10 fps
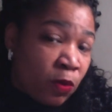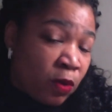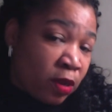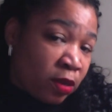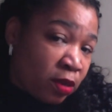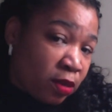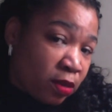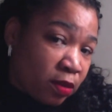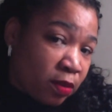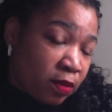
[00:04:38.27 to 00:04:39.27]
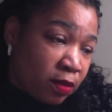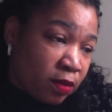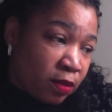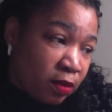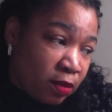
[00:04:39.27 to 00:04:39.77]
on
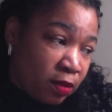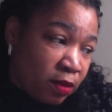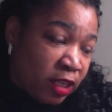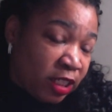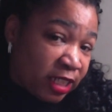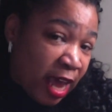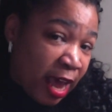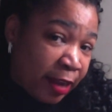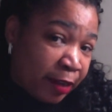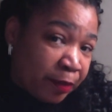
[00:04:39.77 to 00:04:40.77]
each side.